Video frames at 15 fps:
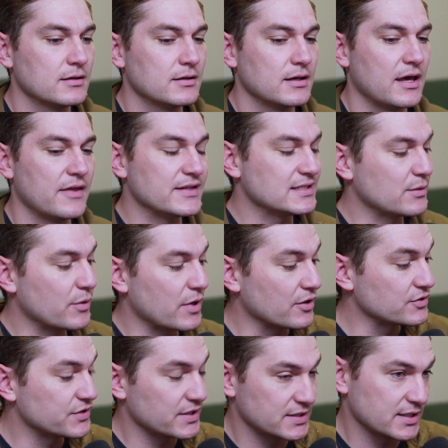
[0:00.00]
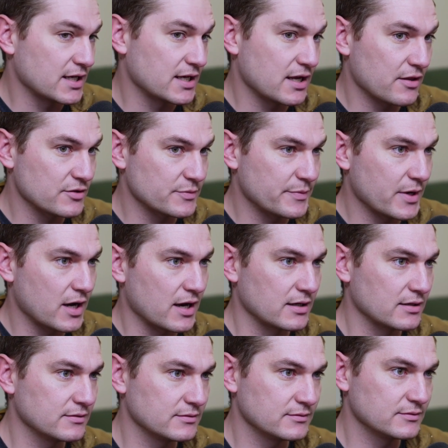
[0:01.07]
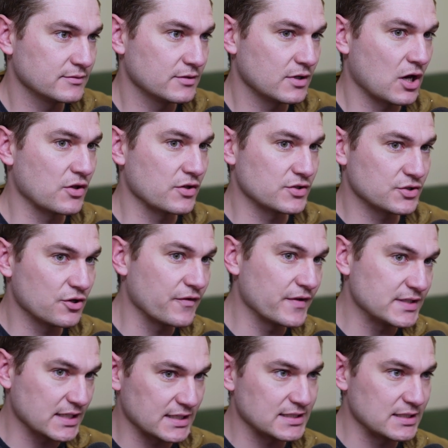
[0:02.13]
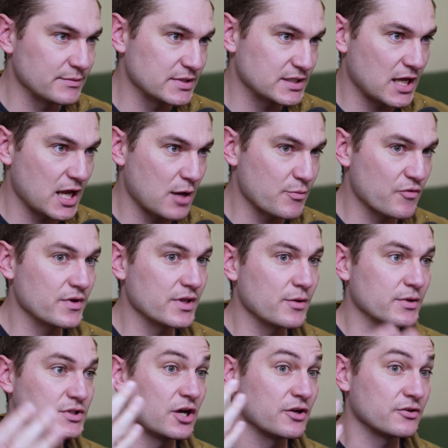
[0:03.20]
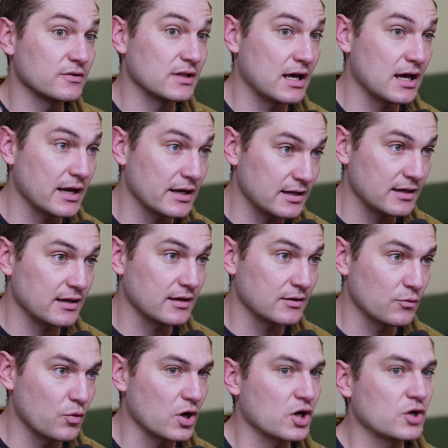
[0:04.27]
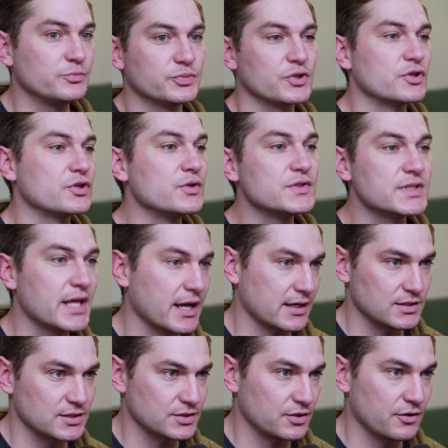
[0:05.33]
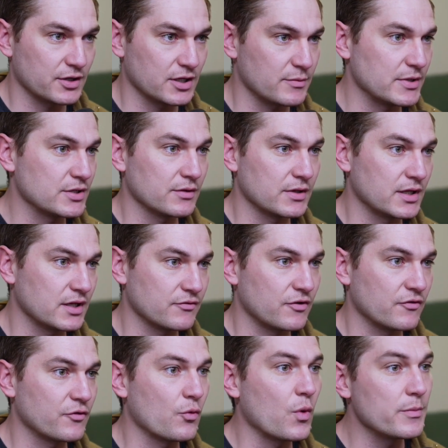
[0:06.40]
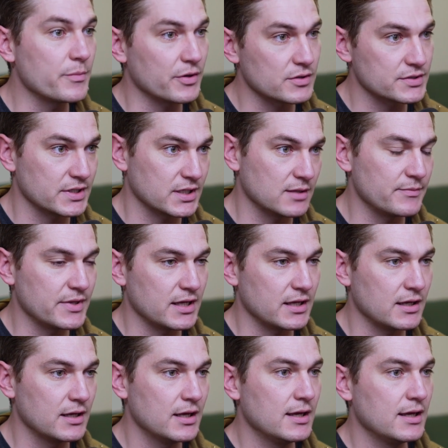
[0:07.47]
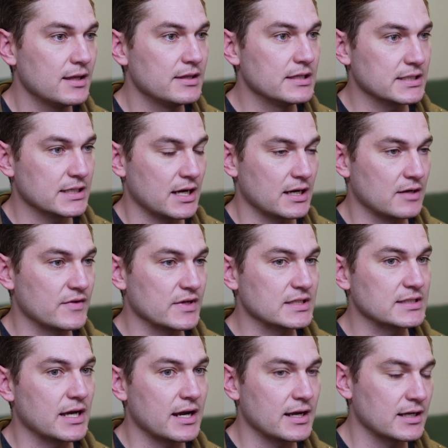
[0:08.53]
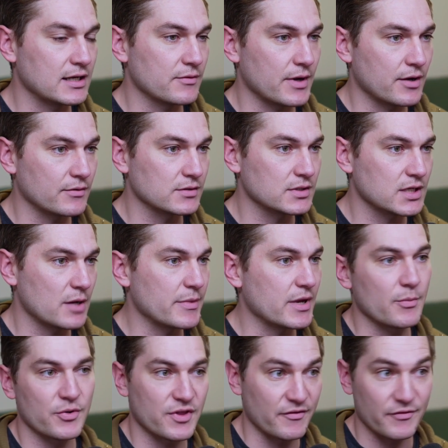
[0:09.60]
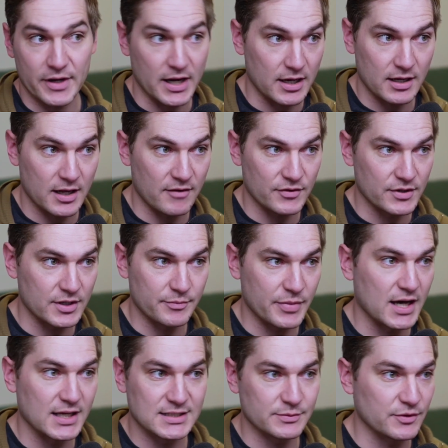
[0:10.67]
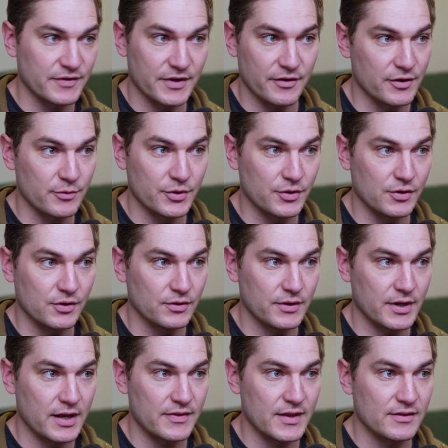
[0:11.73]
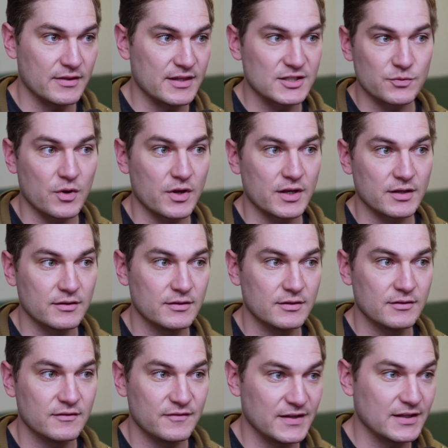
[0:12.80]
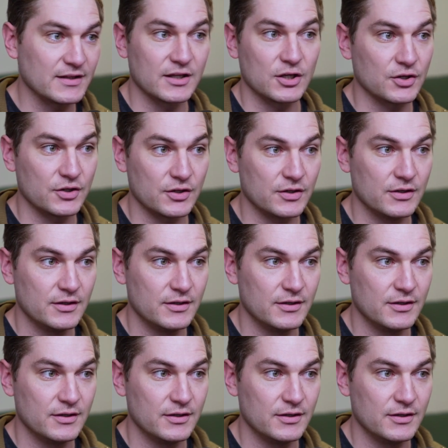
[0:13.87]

and then someone else does it in another spot, on the surface, it can seem the same, but really what's underlying, what produced that concern can be totally different. For one person, it could be this kind of anxiety around coming up with every possible variable, and then this one feeling good.